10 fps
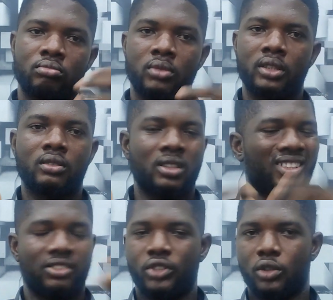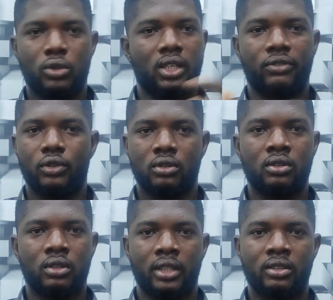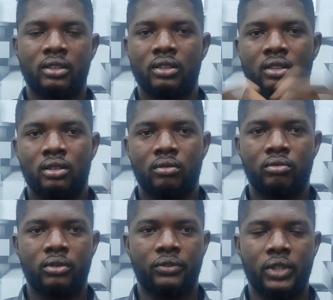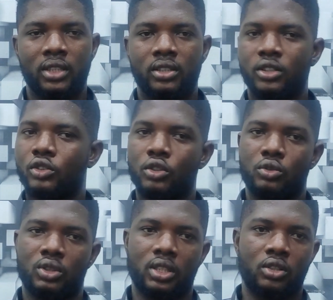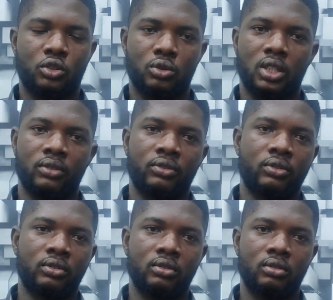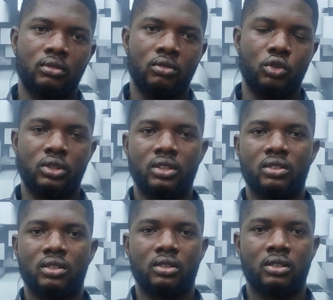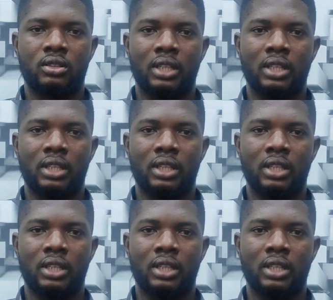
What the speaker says: This is a regular fault. I think if you're a generator user, you should have noticed this